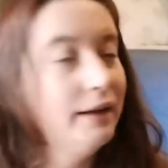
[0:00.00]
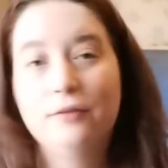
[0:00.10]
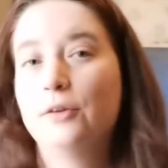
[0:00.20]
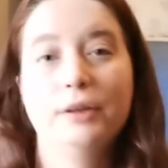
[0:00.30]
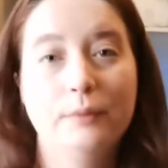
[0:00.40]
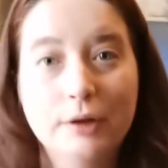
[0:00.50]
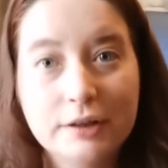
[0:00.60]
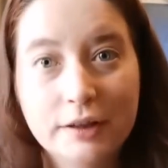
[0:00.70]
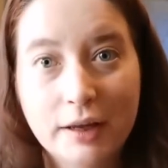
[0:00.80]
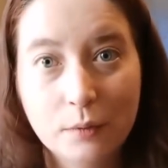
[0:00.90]
I have only
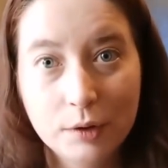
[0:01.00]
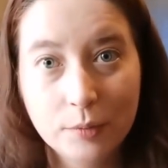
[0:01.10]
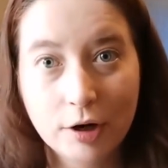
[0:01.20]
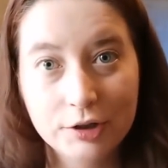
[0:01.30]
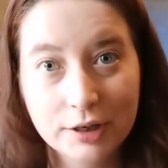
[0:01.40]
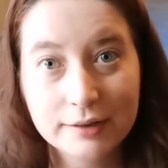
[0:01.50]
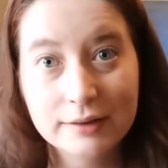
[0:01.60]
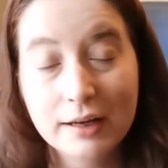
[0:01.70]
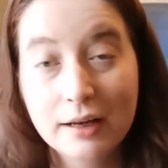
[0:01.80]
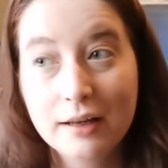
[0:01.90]
worked on that one
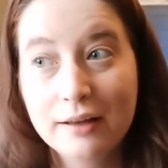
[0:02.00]
project.